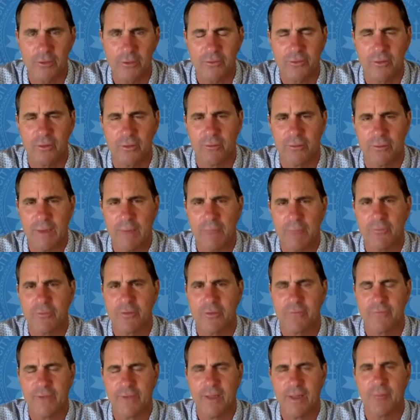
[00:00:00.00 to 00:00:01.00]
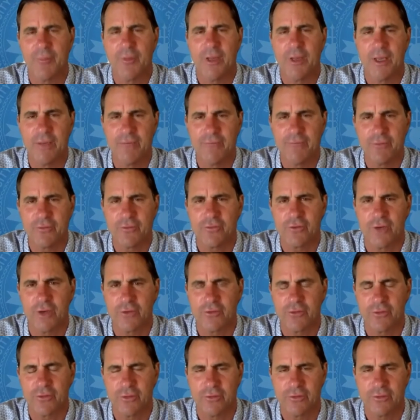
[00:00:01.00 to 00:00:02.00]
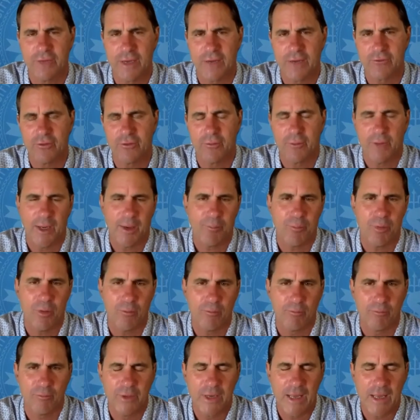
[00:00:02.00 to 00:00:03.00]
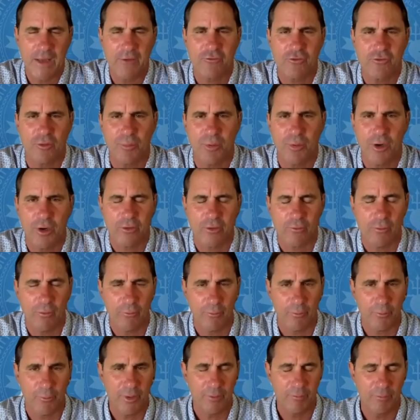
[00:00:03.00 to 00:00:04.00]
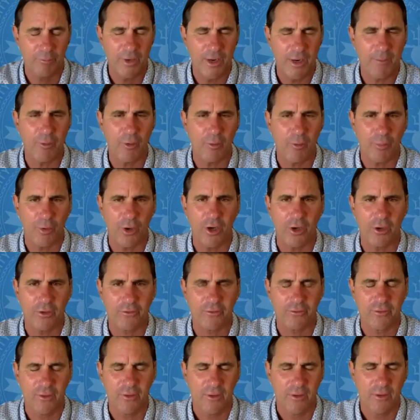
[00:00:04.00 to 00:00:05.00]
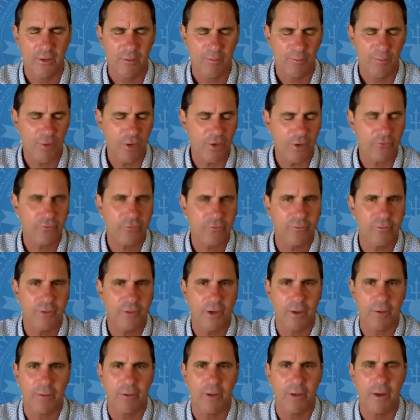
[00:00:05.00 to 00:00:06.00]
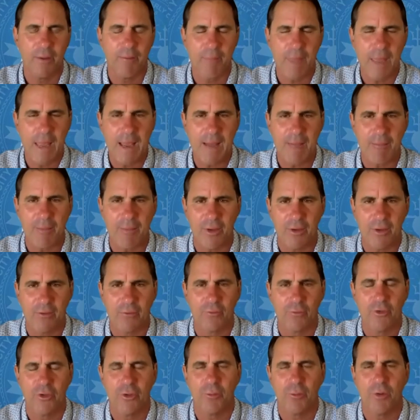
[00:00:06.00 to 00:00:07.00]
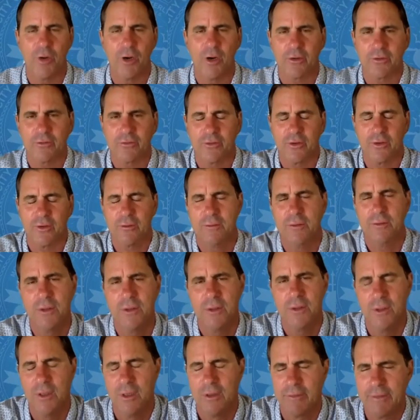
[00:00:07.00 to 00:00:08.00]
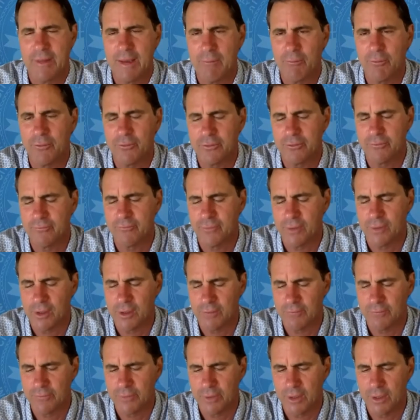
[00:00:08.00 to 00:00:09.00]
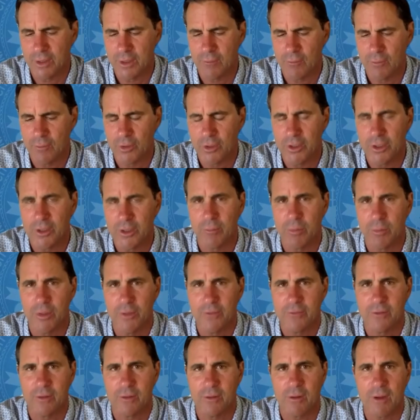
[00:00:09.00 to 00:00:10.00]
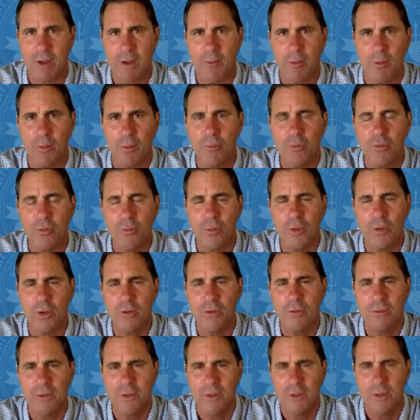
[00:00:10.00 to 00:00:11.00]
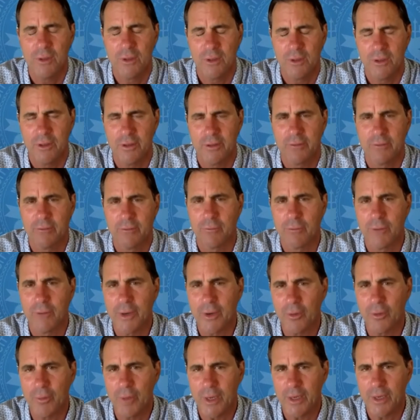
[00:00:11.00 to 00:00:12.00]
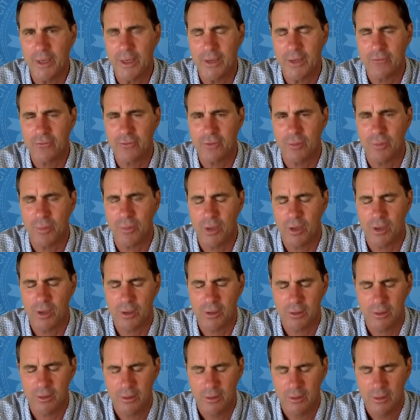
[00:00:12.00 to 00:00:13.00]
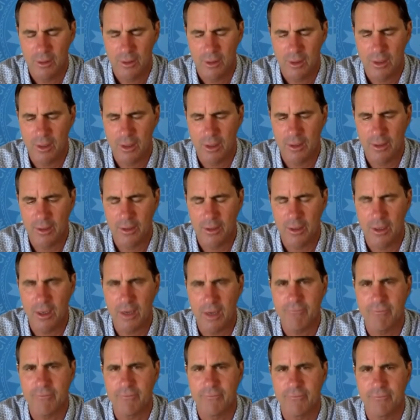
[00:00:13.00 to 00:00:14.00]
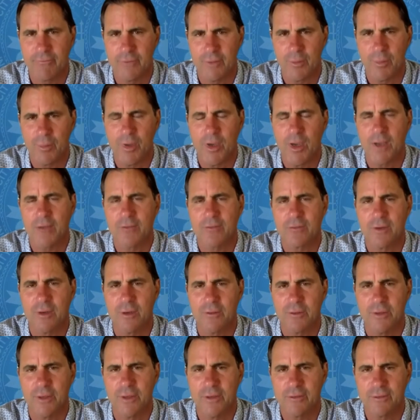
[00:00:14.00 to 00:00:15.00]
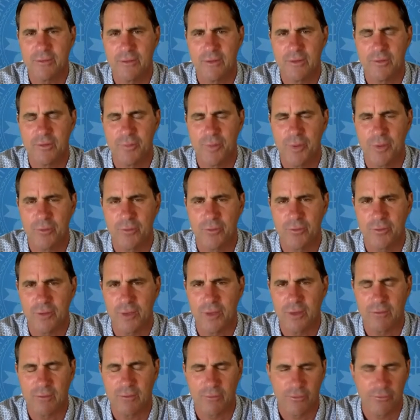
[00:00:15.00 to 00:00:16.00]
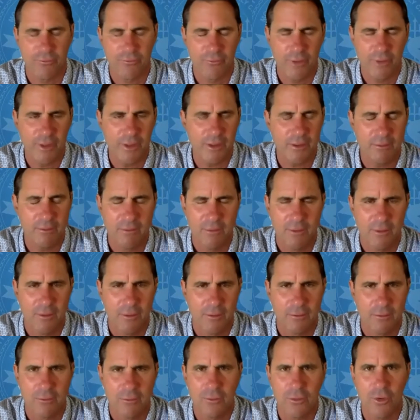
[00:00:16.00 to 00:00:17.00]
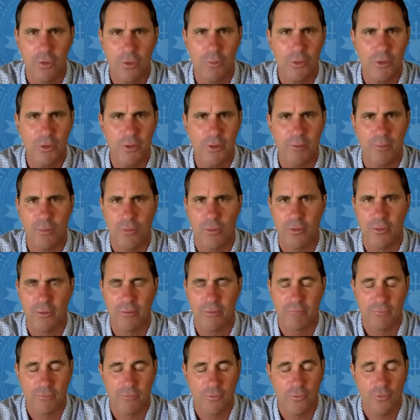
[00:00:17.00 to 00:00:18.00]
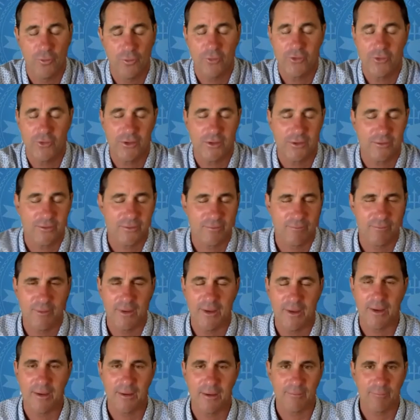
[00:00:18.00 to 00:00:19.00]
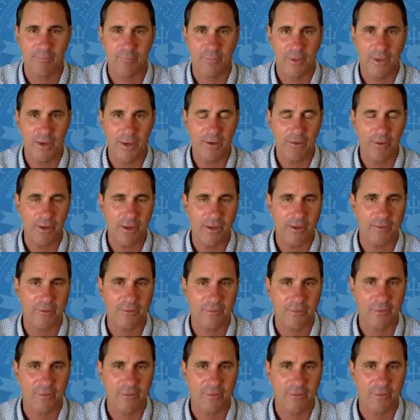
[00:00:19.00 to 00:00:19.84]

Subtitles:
So that was developing infrastructure to actually make national park, or been paper parks that on a map into real parks. So that was involved working in a place called Cabo Pulmo, in Loreto Bay National Park, and off of La Paz called Isla Espiritu Santo, 3 globally important, gorgeous areas.